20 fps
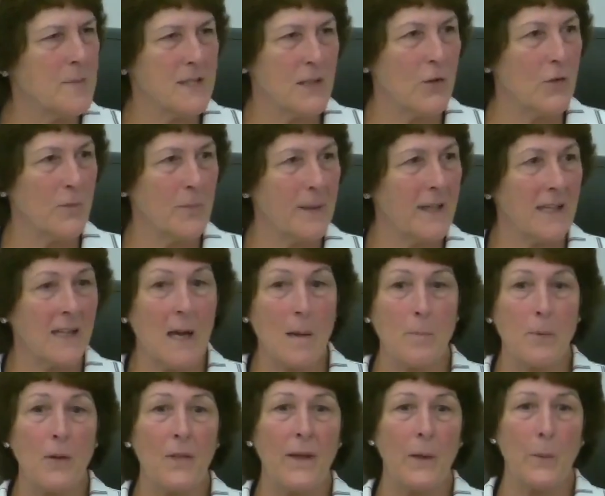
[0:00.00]
There have been a
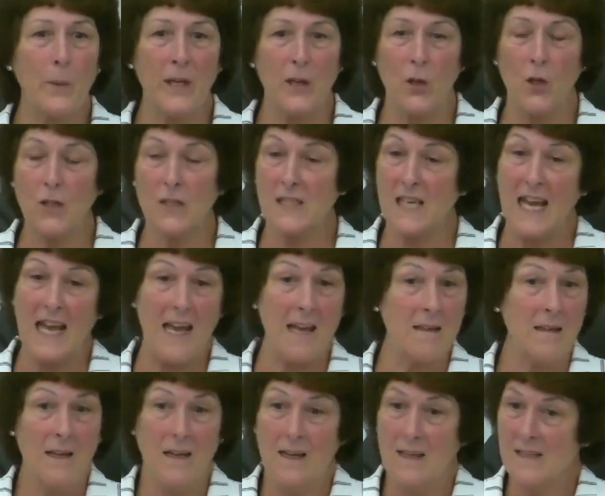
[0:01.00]
couple that we looked at,
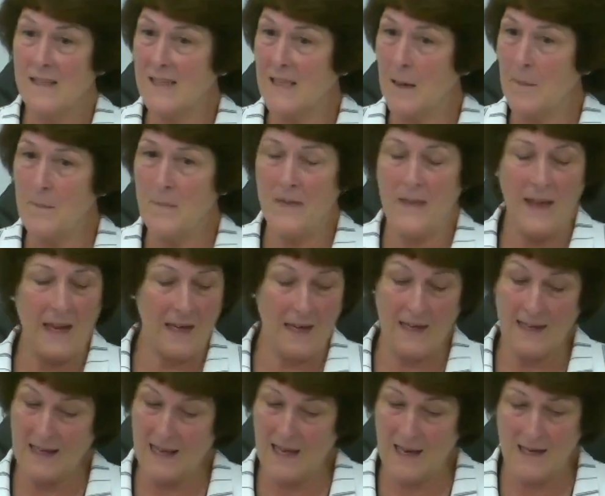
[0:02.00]
some that,
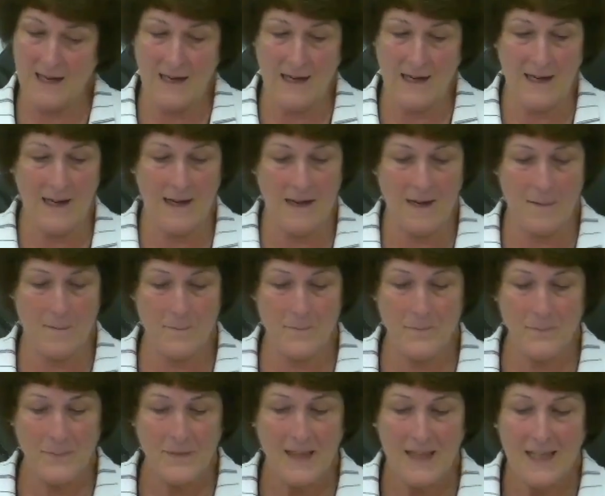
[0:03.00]
again,
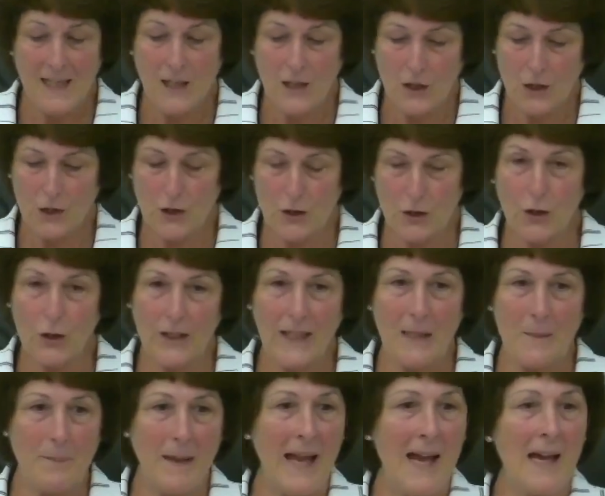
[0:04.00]
looking
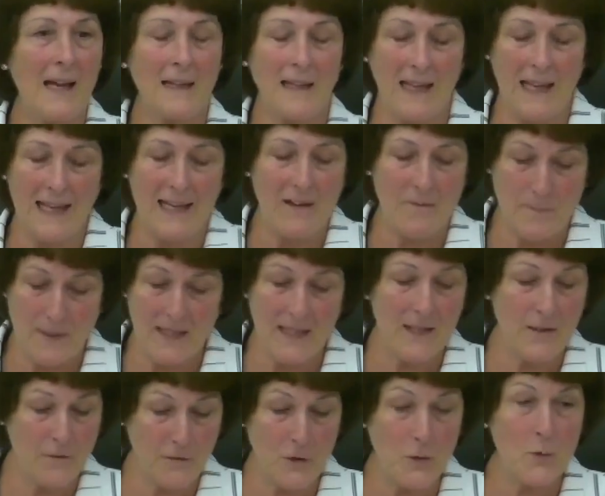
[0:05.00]
back, and I've been in
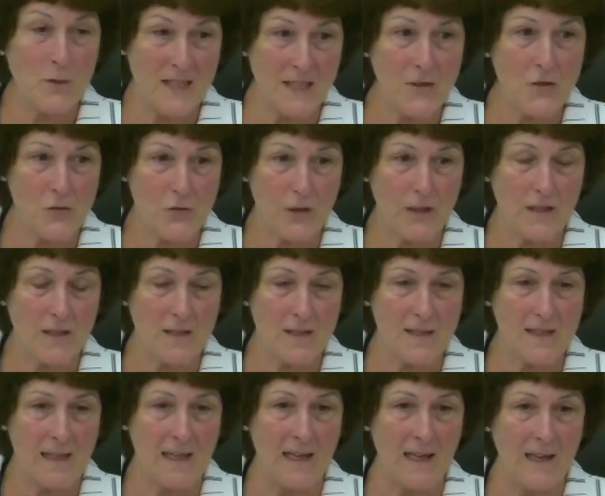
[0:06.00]
a few districts,
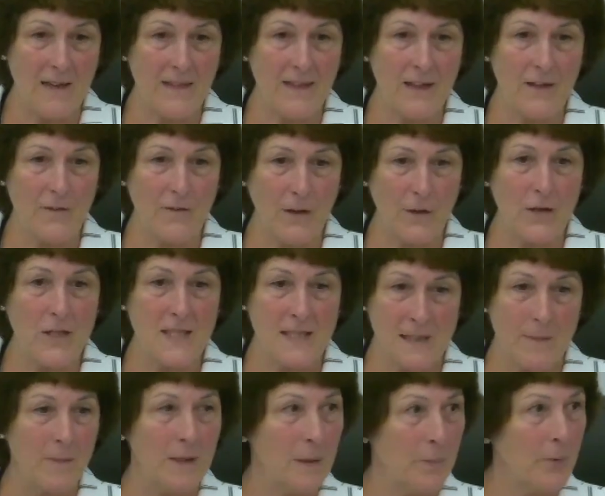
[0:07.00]
they're very
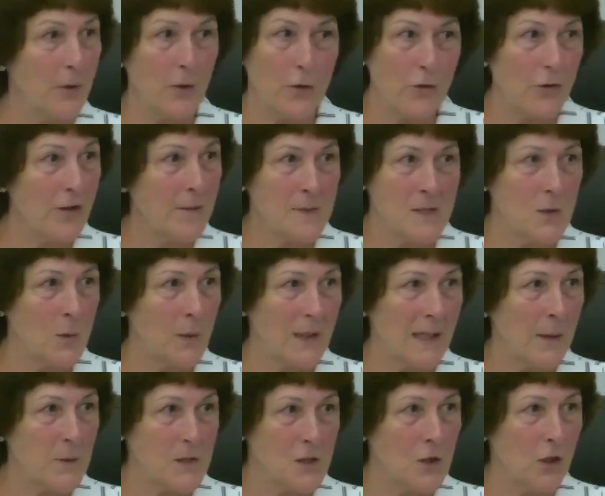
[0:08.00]
similar programs to what I
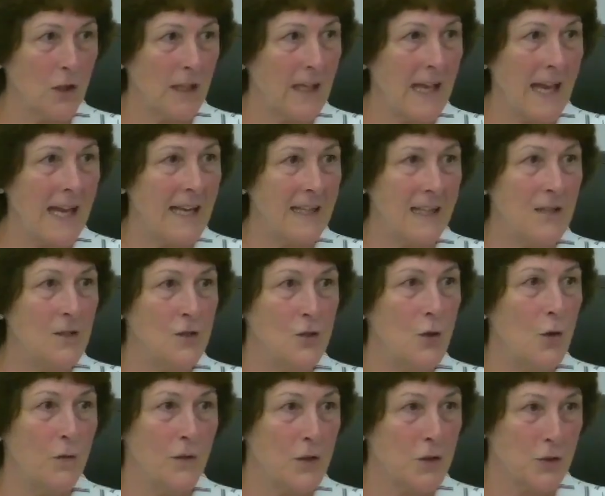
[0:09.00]
was looking at in
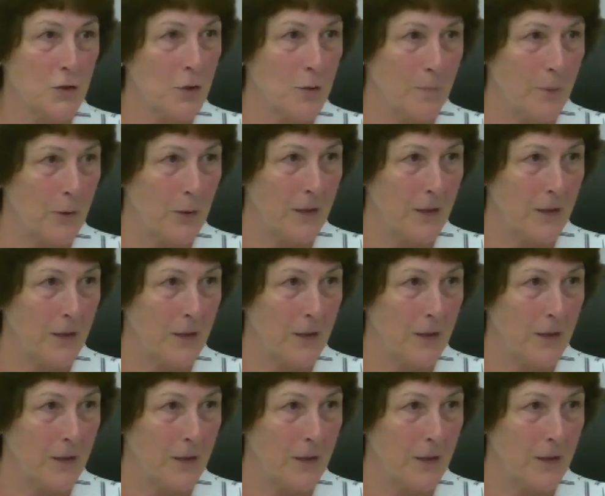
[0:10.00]
Dover-Sherborne.